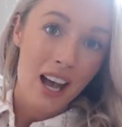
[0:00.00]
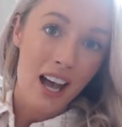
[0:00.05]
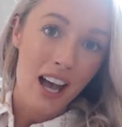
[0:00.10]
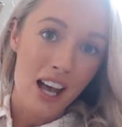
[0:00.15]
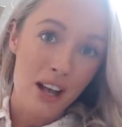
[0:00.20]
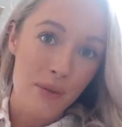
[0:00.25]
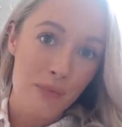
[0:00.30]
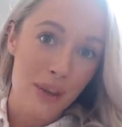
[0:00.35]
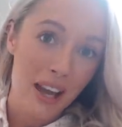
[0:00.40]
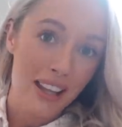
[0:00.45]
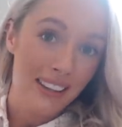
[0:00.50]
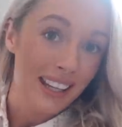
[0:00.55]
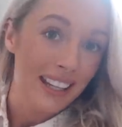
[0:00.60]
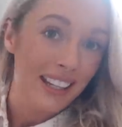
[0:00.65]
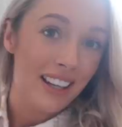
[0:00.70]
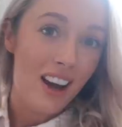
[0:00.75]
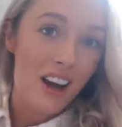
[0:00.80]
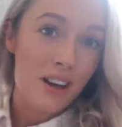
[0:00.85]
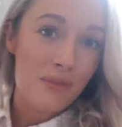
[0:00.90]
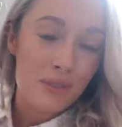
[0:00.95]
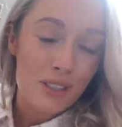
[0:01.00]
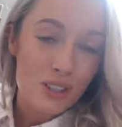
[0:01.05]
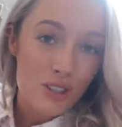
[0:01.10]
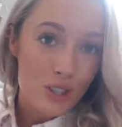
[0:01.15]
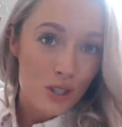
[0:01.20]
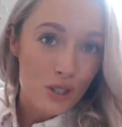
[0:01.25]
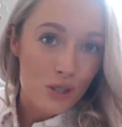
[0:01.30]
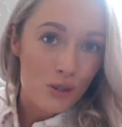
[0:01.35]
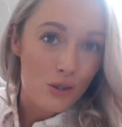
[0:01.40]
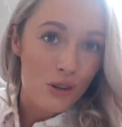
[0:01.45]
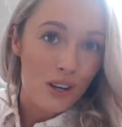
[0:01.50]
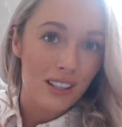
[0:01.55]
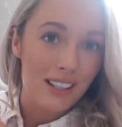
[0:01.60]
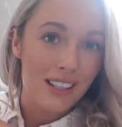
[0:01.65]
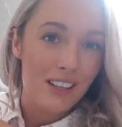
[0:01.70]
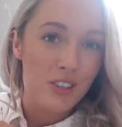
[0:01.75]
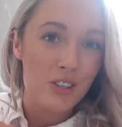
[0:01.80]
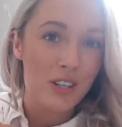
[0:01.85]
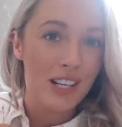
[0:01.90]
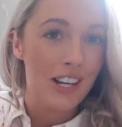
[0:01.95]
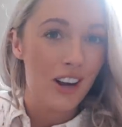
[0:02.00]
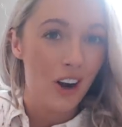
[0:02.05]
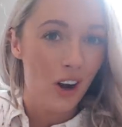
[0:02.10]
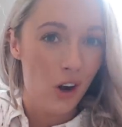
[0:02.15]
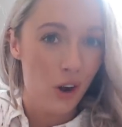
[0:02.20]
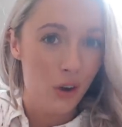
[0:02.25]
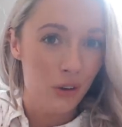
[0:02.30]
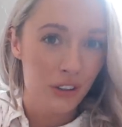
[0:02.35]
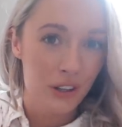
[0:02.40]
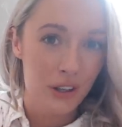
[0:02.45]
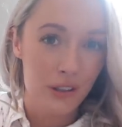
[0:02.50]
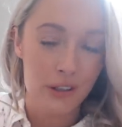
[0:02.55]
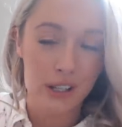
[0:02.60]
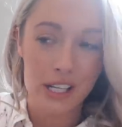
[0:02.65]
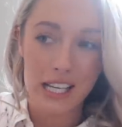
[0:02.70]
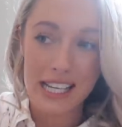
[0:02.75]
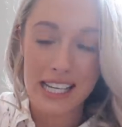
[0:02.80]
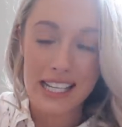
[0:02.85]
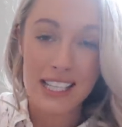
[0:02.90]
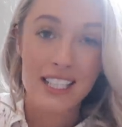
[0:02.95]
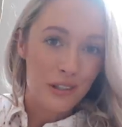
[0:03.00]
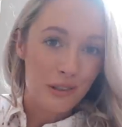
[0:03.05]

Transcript: and they come to literally on the knee.